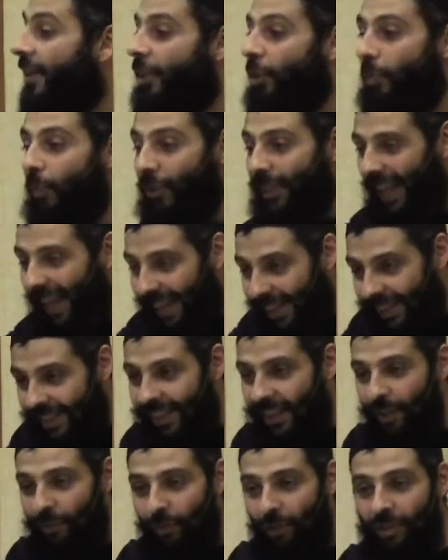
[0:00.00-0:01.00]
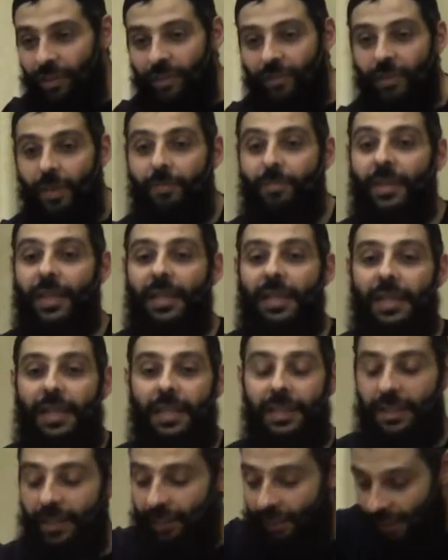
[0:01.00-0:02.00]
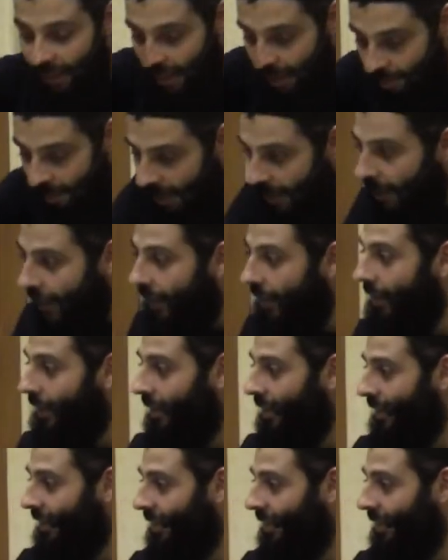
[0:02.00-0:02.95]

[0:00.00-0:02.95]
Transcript: You put anything in front of them, they eat it immediately.